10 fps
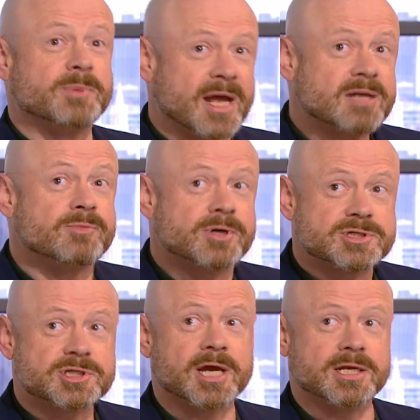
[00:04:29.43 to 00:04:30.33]
But Edinburgh
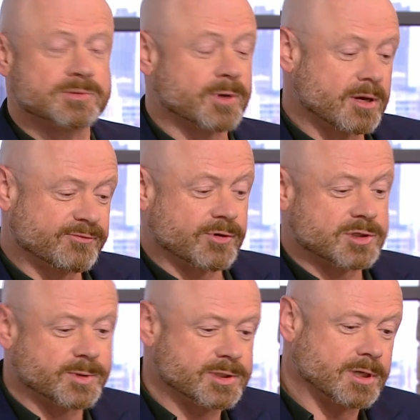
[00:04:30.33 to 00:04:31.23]
has changed. When I
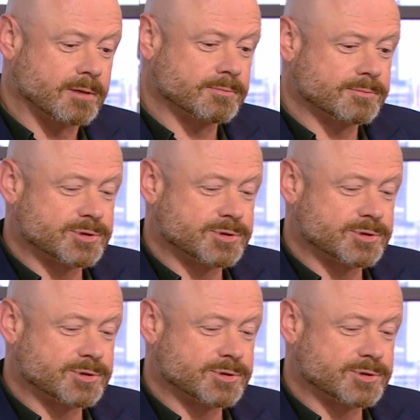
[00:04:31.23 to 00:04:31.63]
first went up,